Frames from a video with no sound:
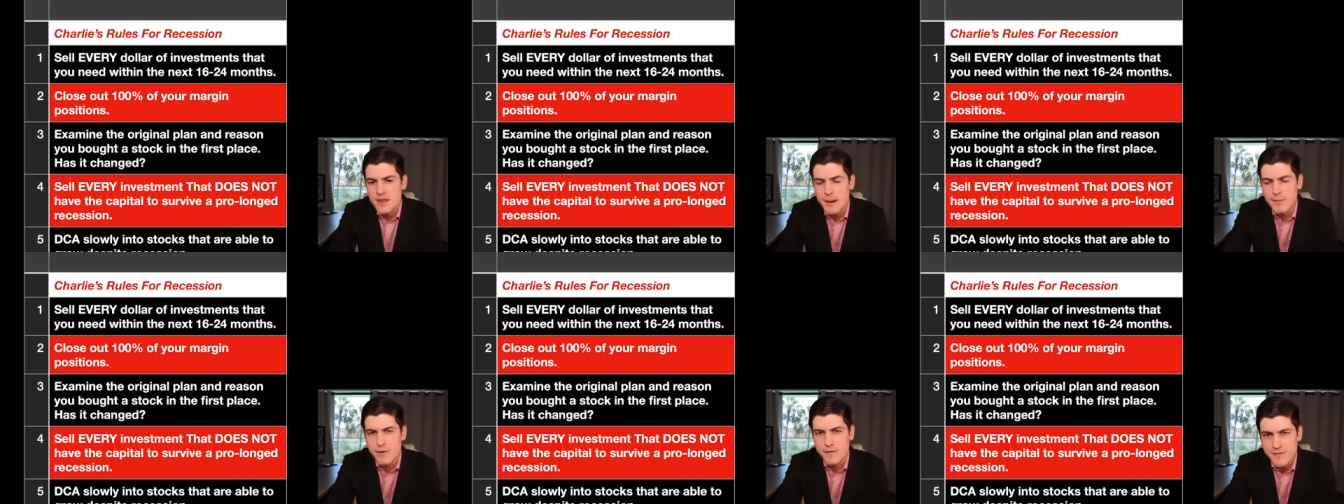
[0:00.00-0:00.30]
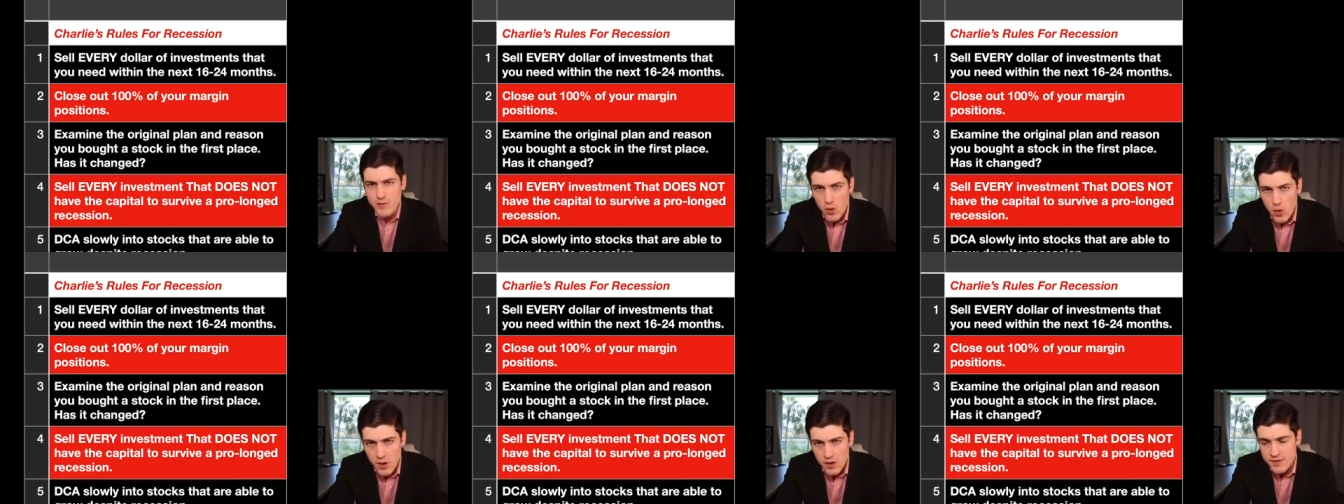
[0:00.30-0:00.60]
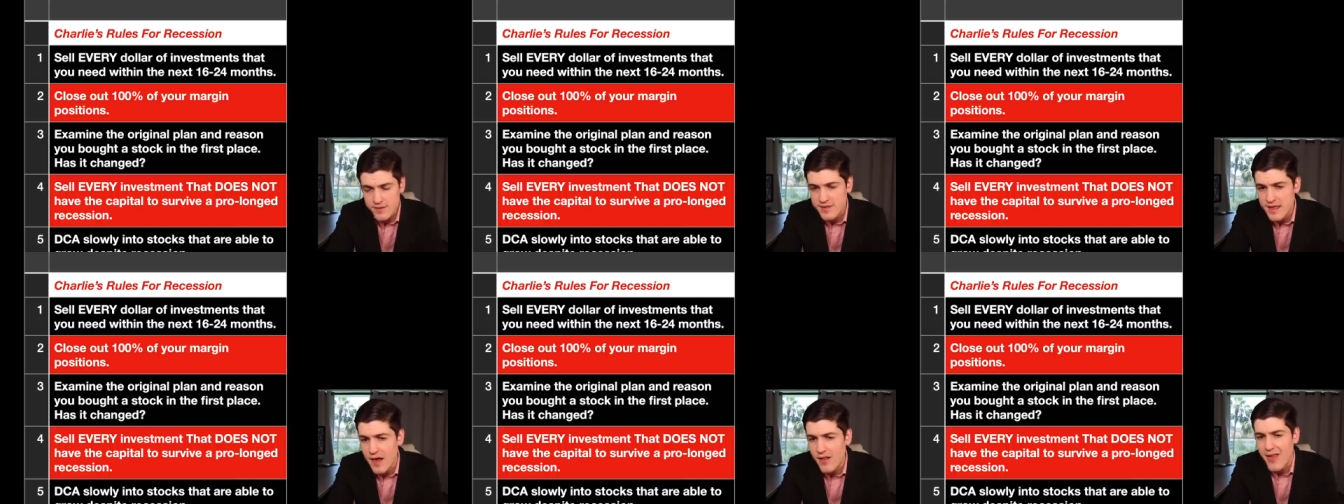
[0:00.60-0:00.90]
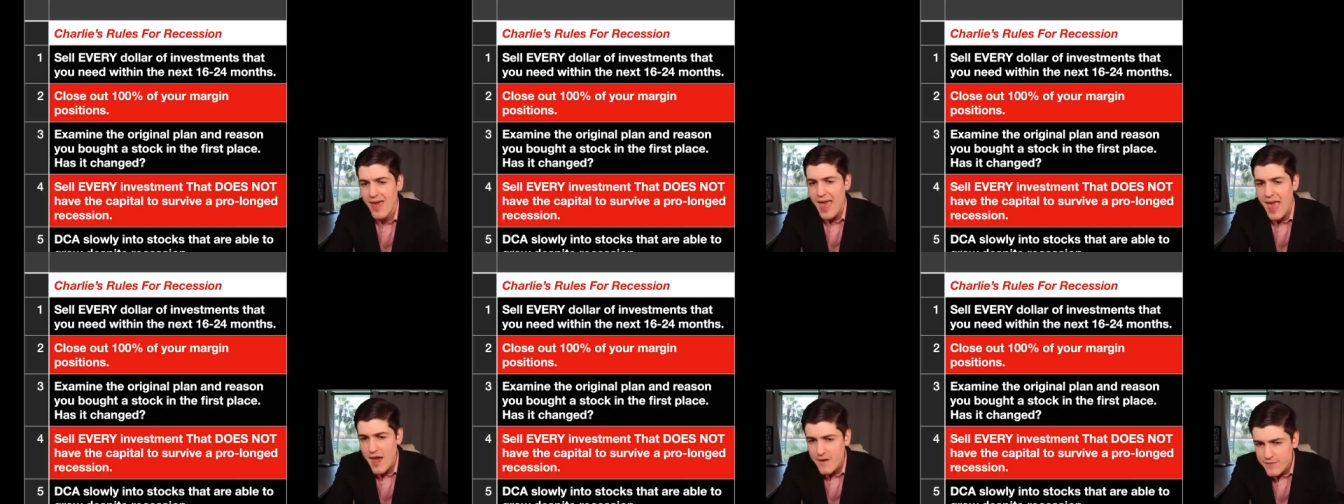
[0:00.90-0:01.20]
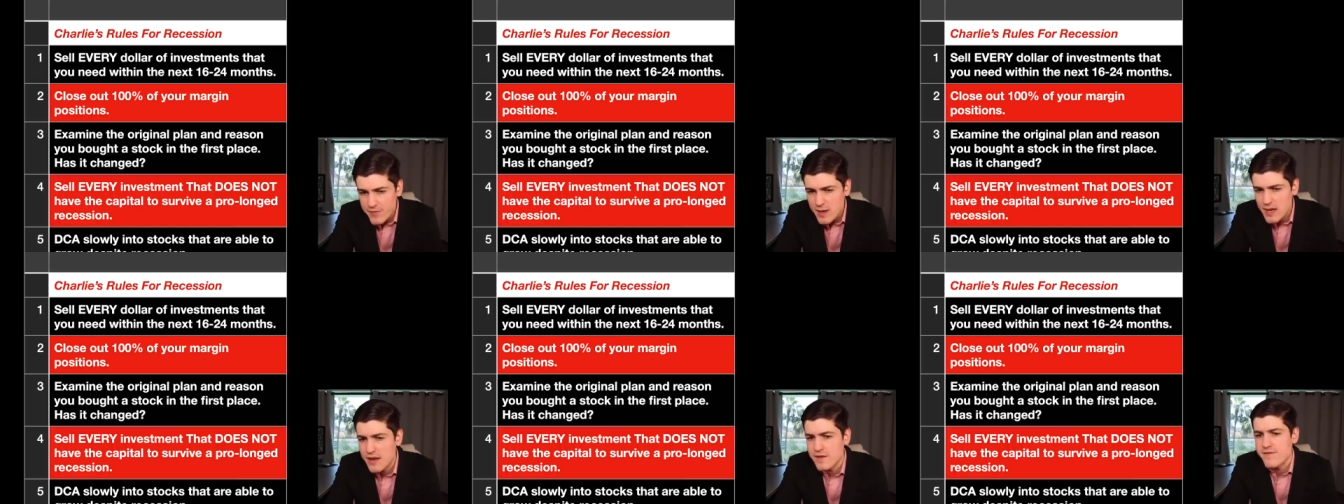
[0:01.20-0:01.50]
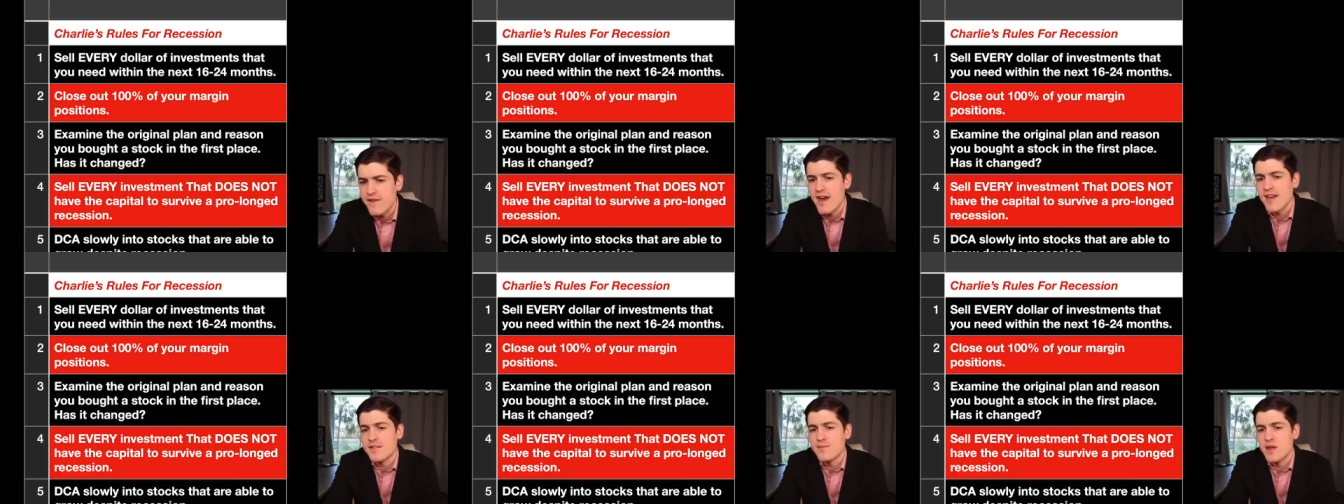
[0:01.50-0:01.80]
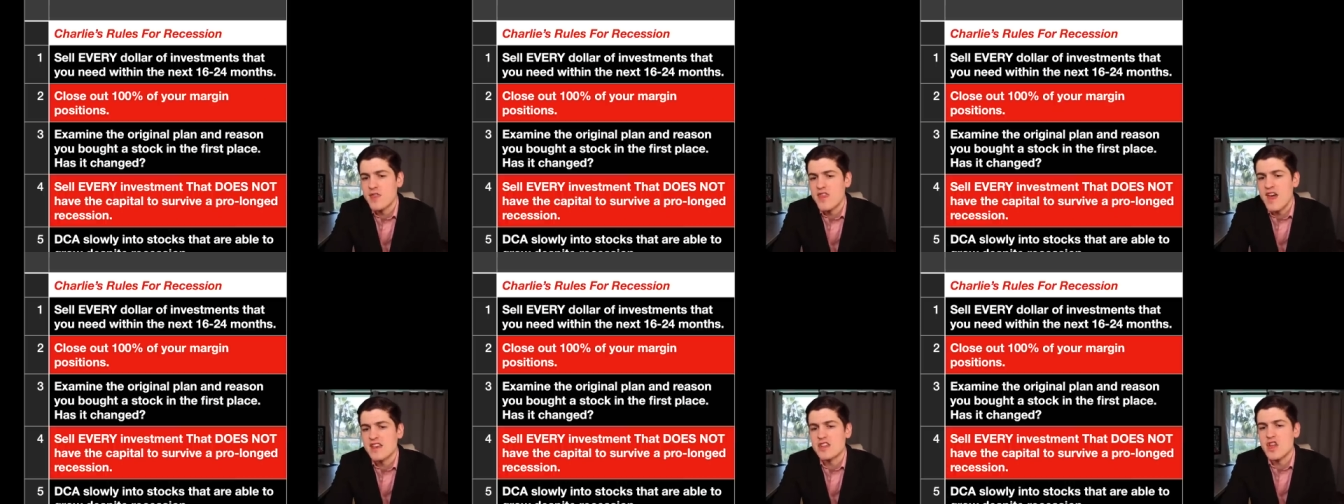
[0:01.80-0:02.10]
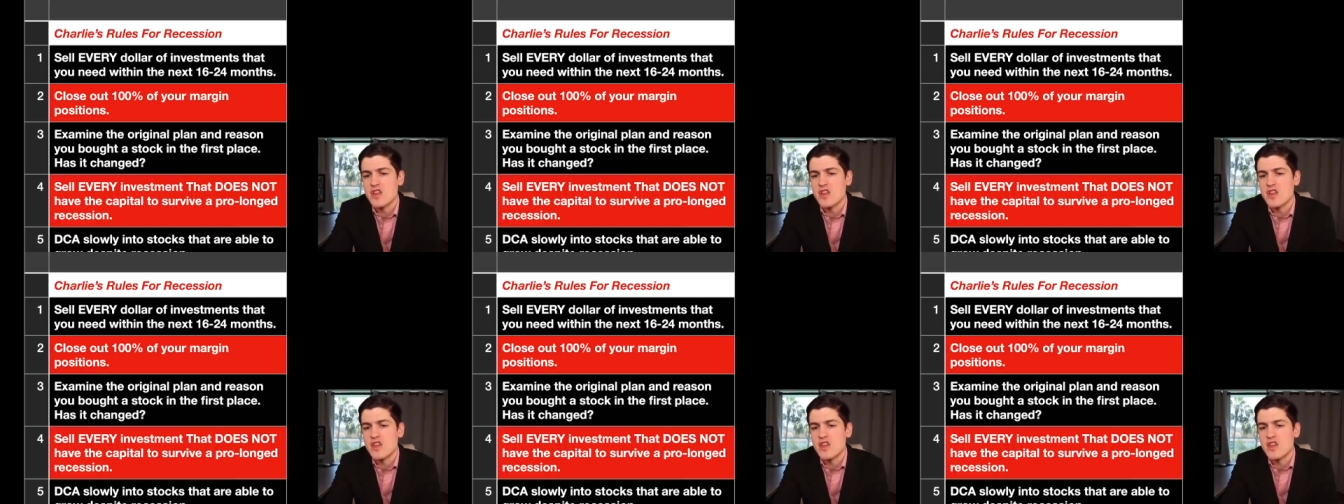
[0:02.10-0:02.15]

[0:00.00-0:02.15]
Number four, sell every investment that